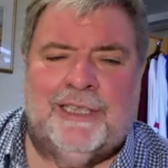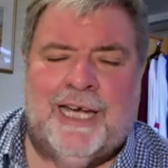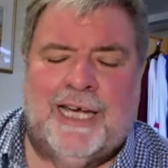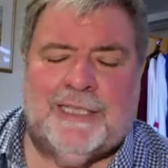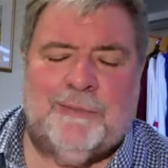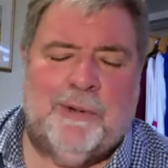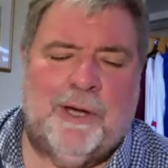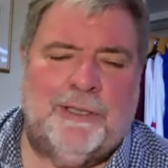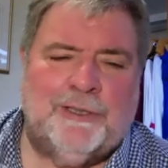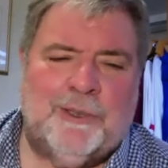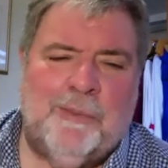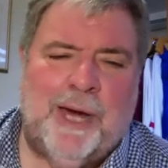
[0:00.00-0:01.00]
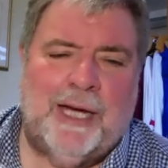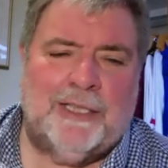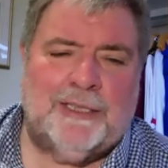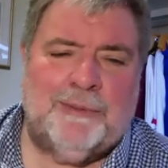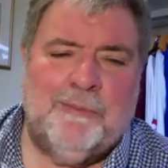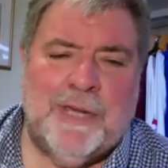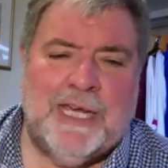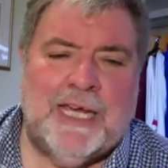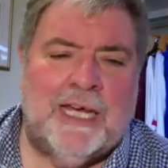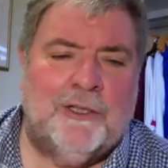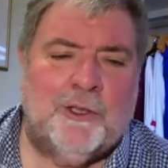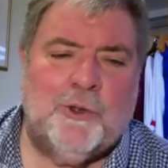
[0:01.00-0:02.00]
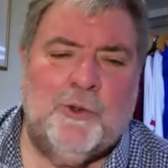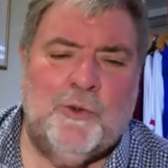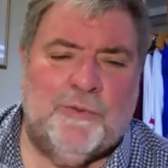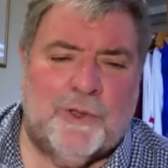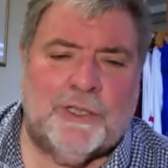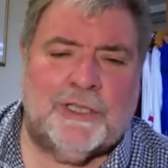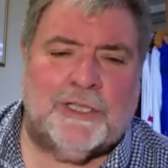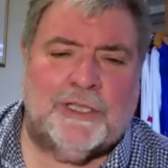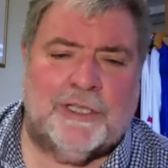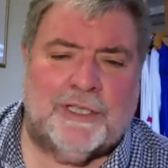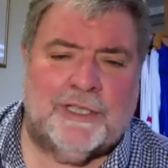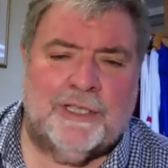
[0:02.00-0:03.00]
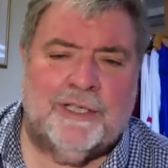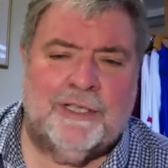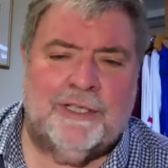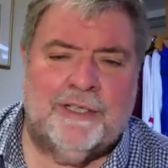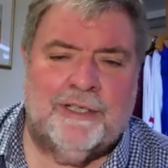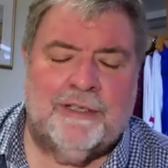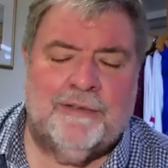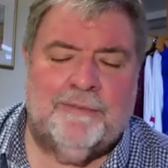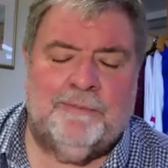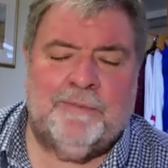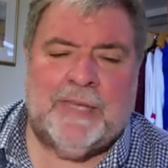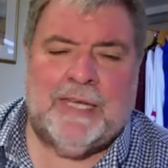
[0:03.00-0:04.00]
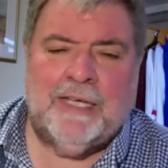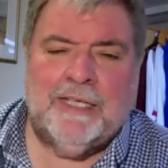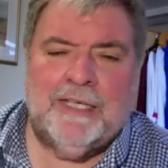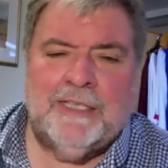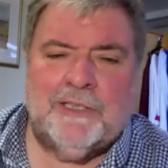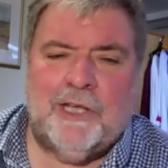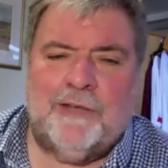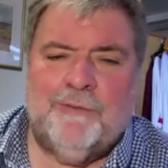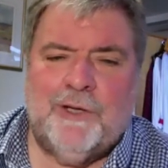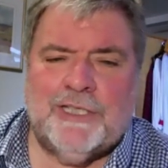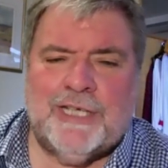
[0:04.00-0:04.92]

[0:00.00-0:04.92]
as opposed to Mark's mere two verses. So the first